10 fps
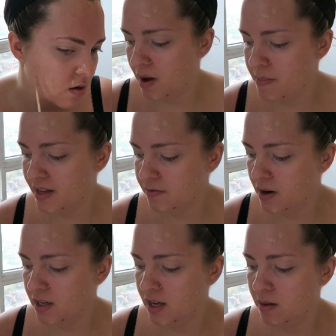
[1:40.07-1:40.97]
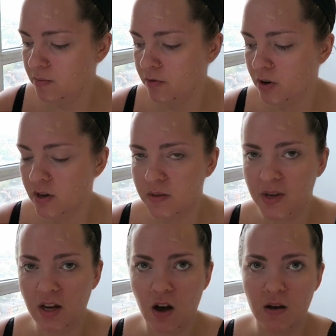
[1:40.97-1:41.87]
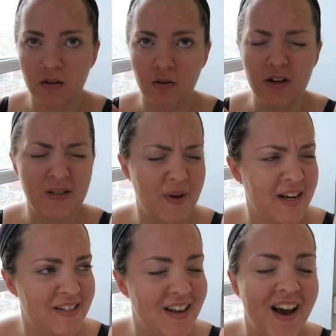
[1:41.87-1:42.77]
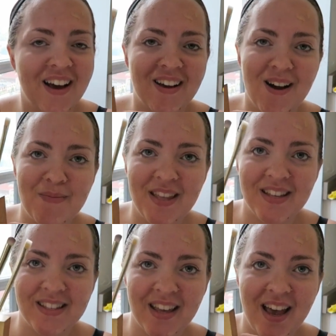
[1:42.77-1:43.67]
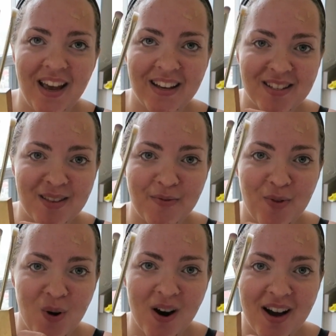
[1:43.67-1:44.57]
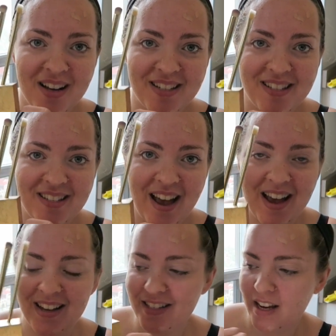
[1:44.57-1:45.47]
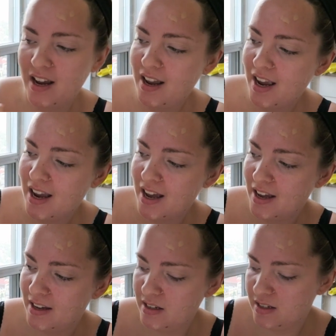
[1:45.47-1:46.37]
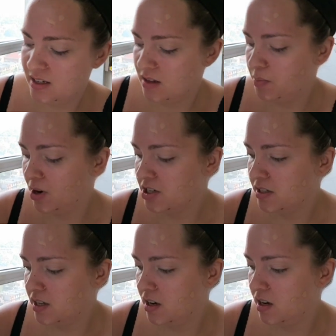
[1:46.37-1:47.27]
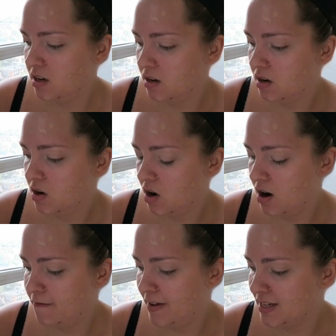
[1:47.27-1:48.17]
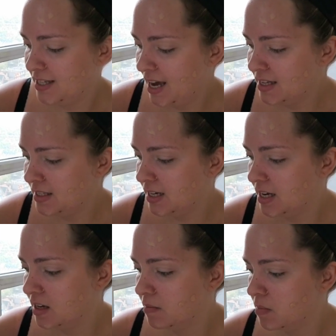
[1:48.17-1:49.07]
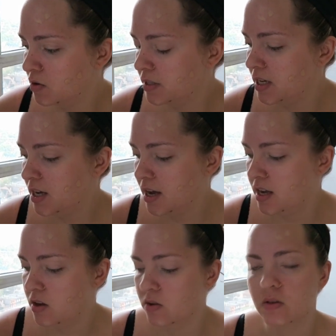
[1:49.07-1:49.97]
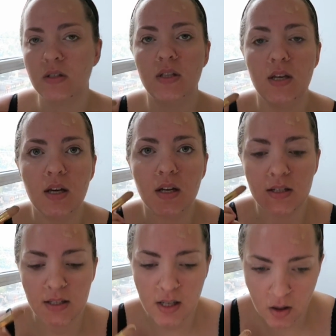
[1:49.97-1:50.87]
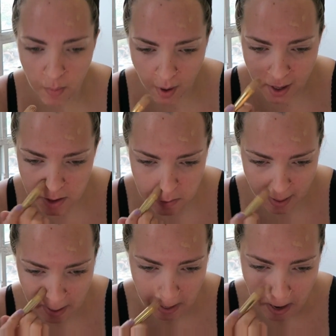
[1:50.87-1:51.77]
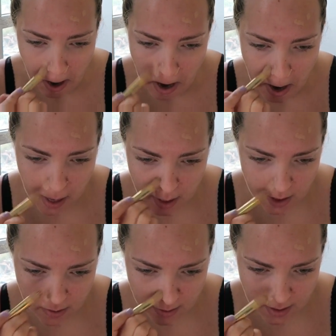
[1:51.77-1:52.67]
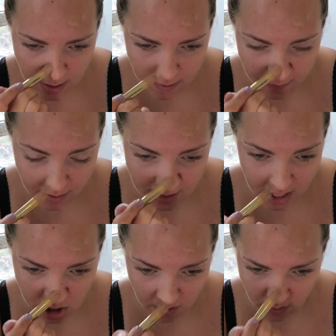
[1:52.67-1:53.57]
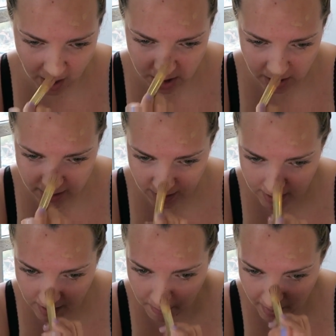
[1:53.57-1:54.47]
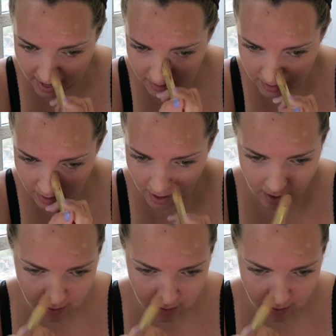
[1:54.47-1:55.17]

My best friend Kim for Christmas got me this like Sephora set, and the brushes in it are fantastic. Mostly I use the concealer brush right here, and I use the foundation brush because it is the best